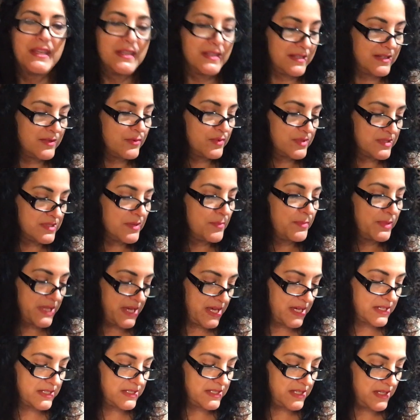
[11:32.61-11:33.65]
And it was a
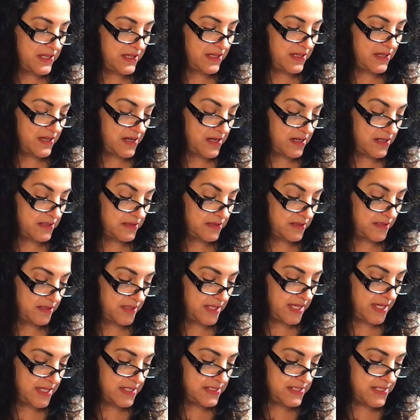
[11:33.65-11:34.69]
black tea,
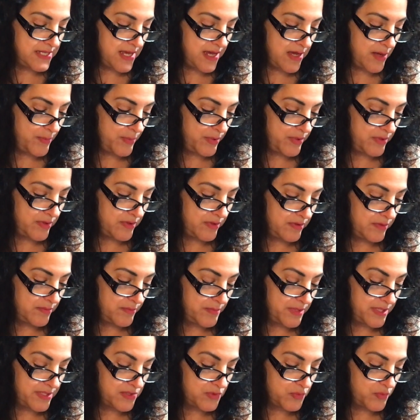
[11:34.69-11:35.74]
candy apple
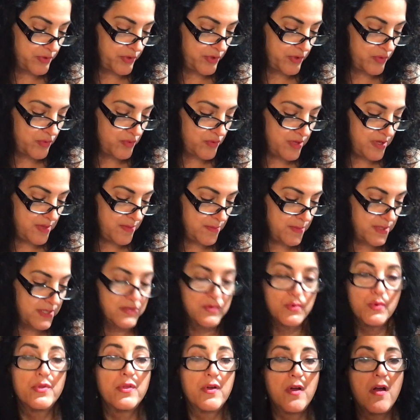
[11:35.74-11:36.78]
mixed with cream, mixed
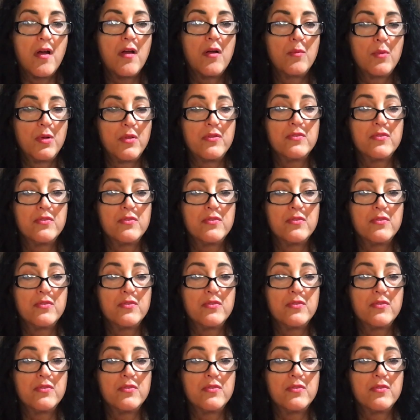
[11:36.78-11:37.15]
with caramel.